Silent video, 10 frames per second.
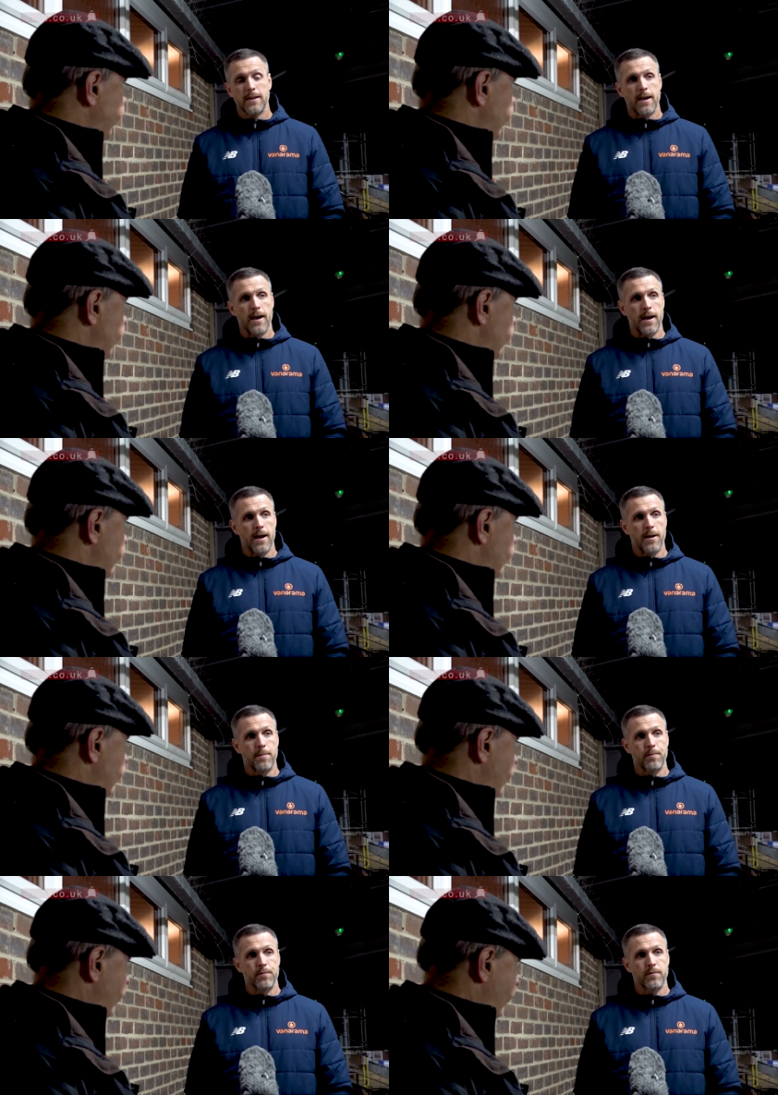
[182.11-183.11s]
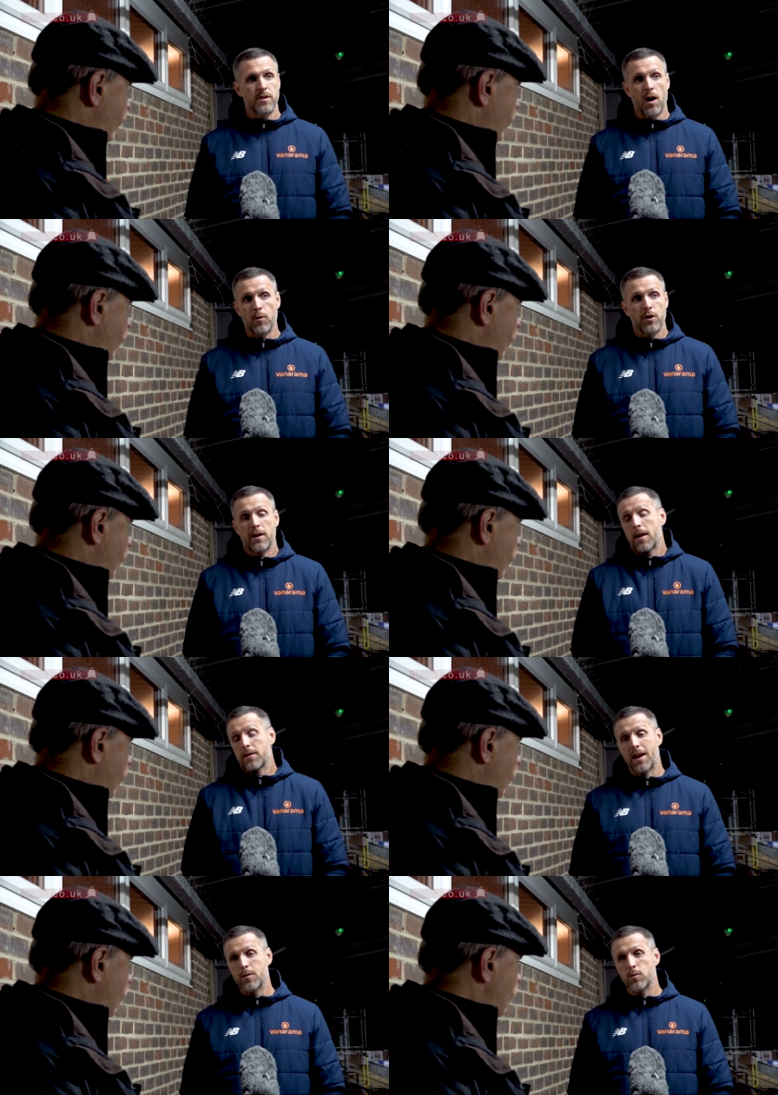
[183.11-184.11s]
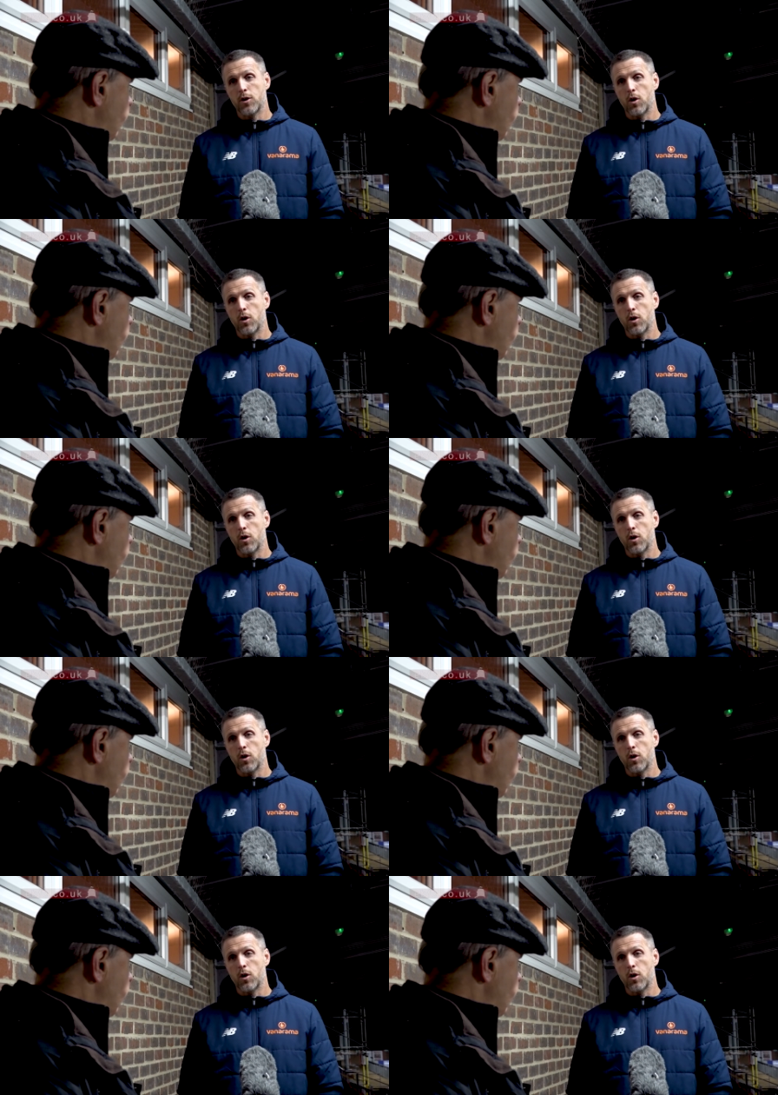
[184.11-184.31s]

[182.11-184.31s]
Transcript: You know, and on another day we would